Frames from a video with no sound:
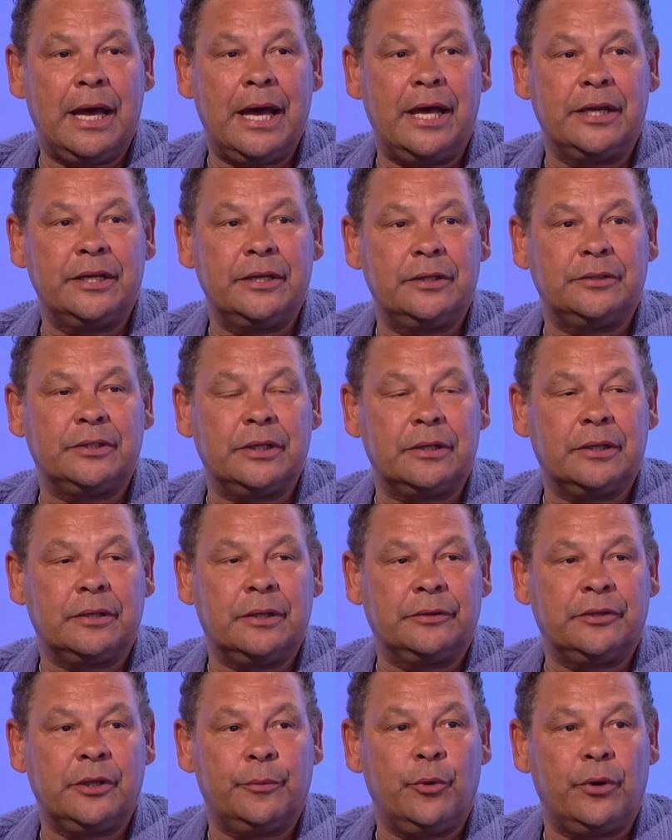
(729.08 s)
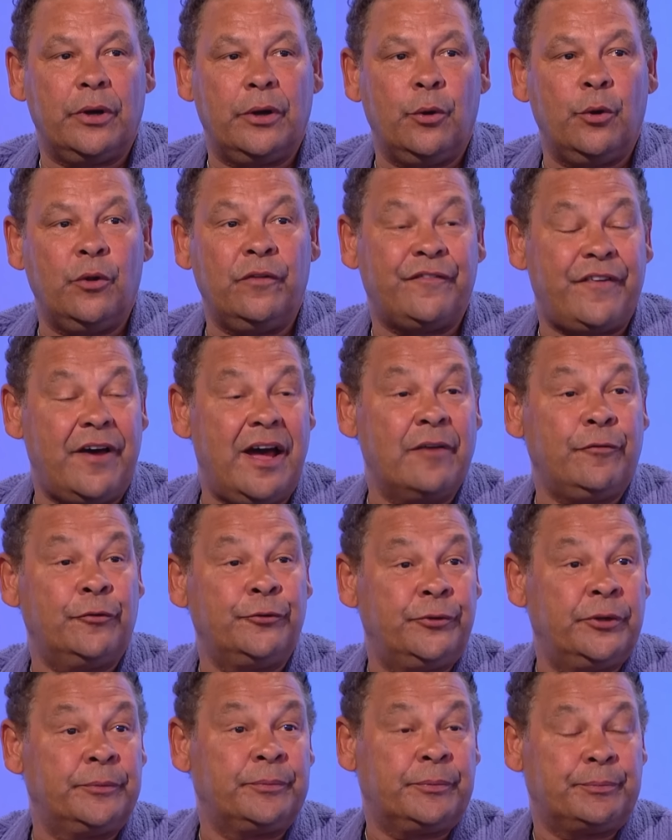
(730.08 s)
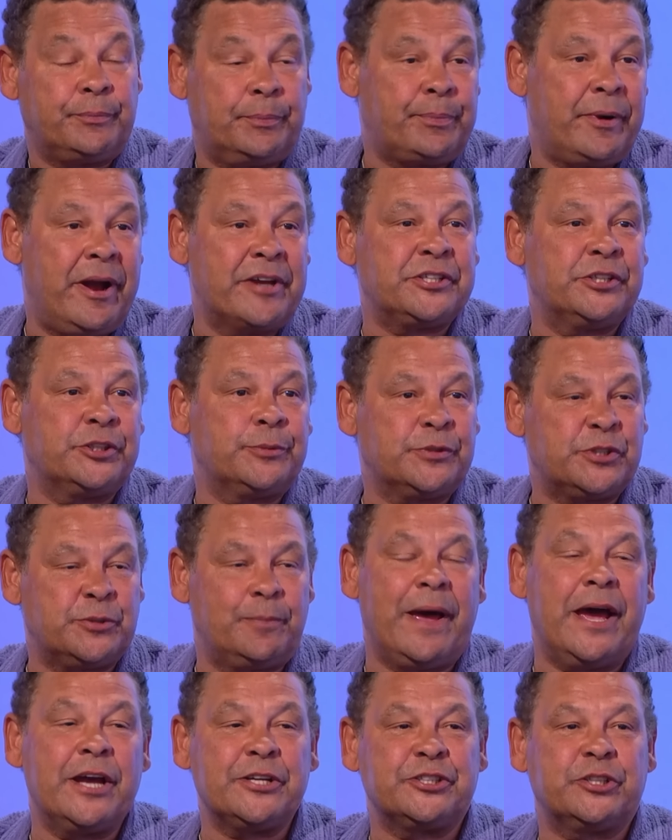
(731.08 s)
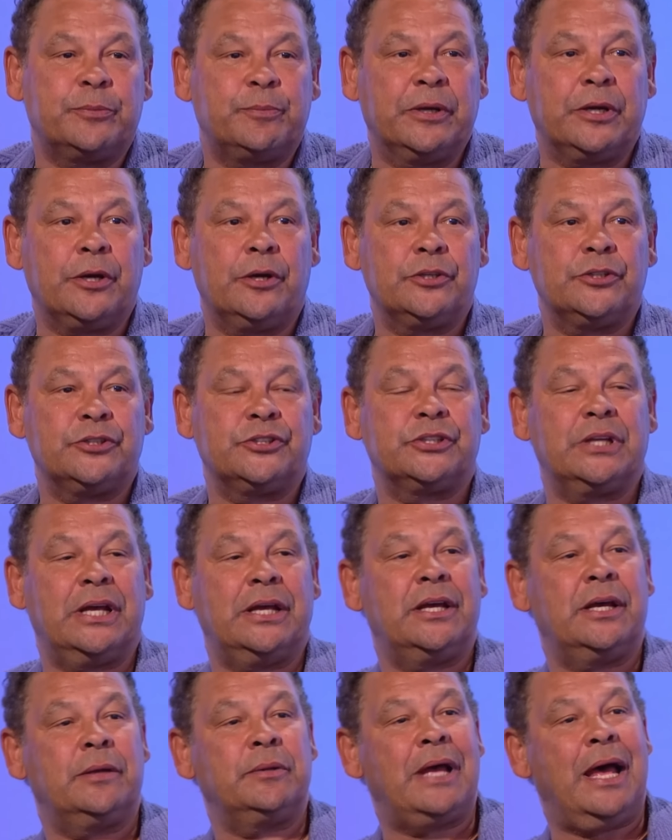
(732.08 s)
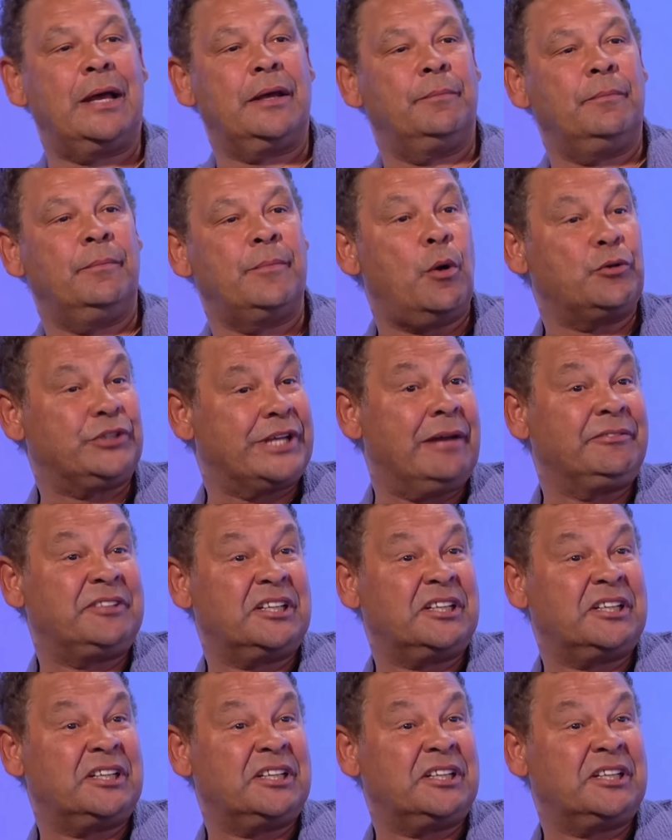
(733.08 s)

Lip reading: and they were all 500 presses were smashed because Motown